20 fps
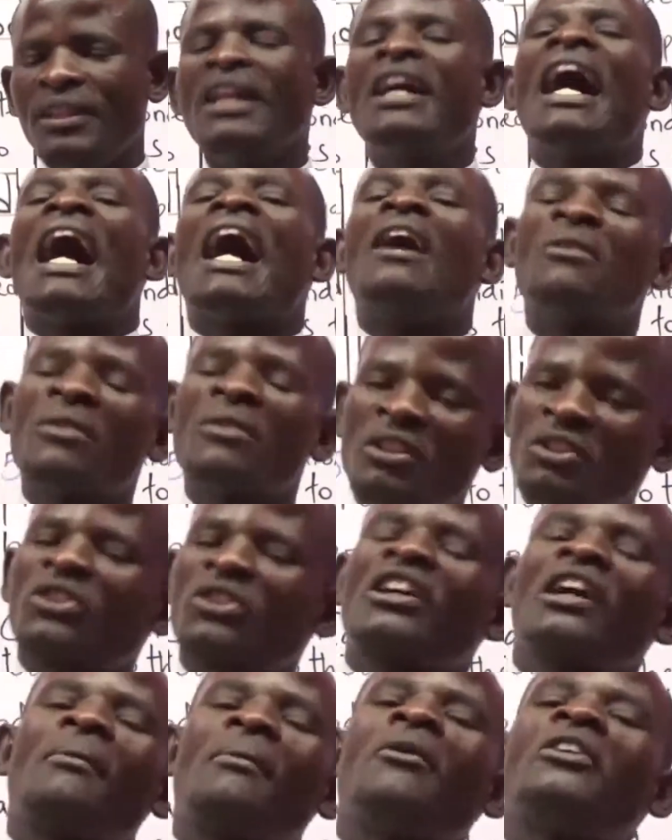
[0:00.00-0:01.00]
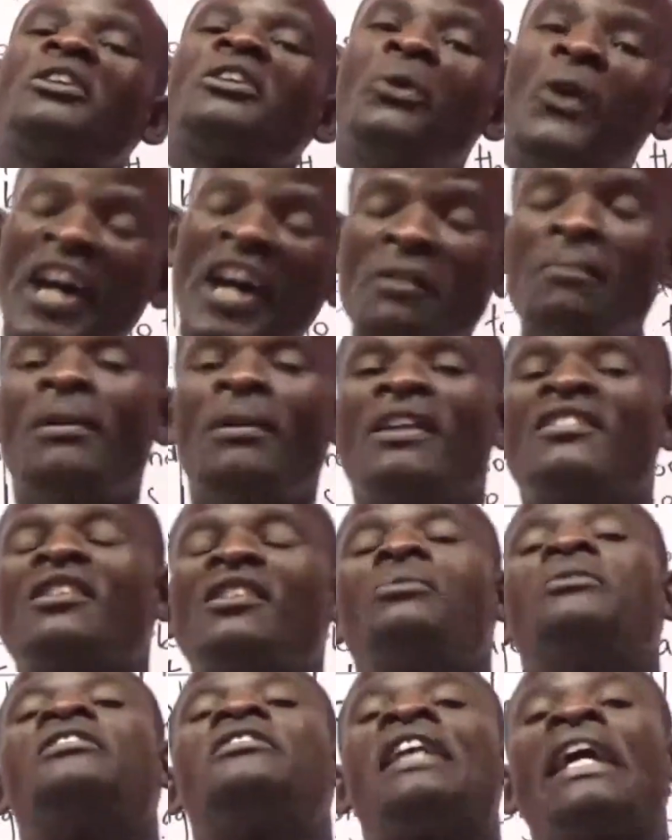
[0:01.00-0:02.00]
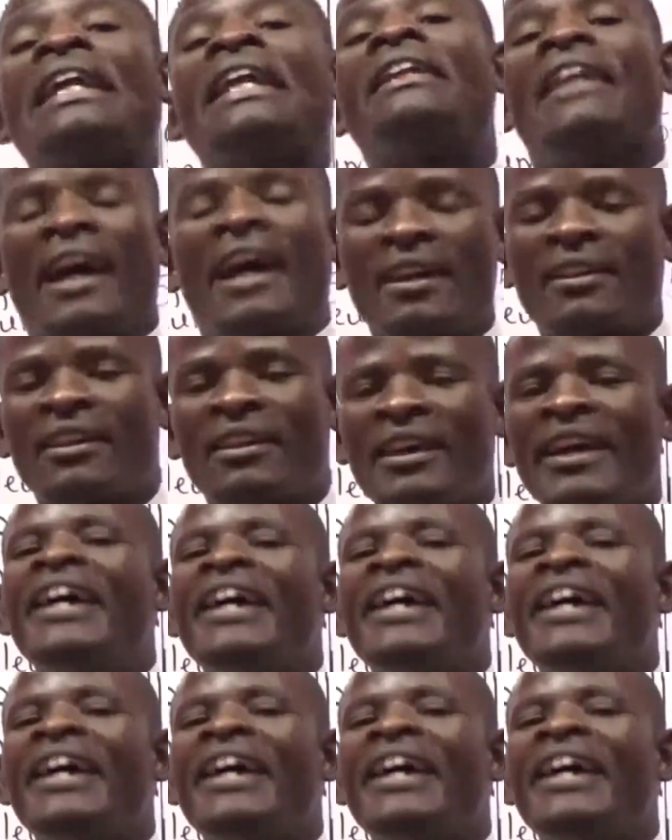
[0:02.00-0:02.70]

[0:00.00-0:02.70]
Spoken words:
And when we're talking about the white blood cells, we said that